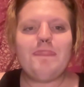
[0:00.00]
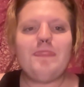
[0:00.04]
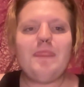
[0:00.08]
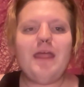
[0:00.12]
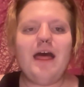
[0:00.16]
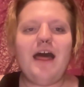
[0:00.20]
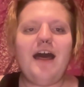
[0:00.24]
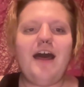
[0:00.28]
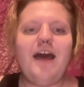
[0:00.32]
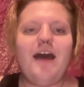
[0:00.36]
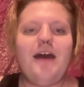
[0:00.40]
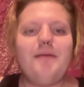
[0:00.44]

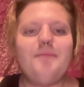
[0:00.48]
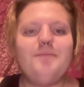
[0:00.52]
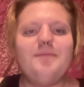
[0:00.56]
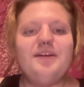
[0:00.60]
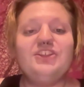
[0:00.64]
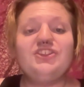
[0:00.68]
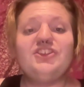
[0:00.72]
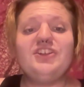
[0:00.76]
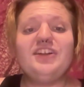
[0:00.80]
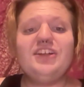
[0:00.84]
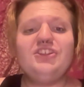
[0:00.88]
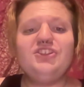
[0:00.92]
In
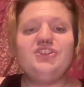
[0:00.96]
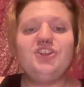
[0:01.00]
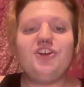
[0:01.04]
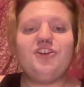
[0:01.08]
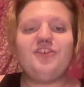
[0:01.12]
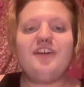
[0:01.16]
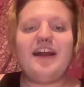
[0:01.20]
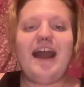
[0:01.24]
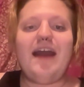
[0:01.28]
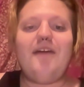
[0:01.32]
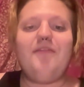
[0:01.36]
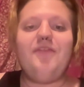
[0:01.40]
traditional
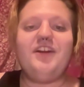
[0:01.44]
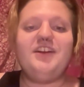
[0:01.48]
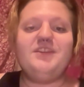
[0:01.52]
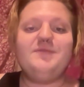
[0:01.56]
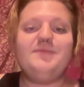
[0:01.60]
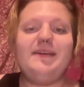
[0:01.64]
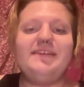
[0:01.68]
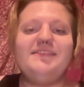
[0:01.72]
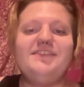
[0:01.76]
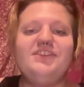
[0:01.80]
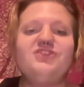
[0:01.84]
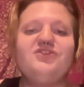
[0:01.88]
craft, there's
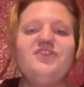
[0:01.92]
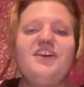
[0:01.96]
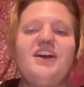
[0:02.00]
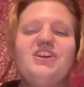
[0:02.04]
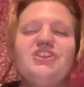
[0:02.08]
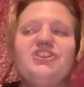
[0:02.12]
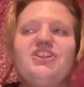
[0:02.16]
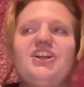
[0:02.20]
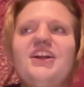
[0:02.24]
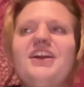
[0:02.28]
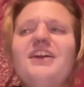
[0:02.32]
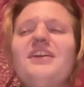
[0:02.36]
basic
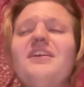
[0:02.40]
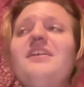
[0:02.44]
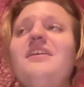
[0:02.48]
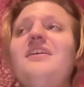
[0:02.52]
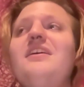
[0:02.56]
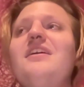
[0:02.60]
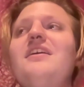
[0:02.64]
structure.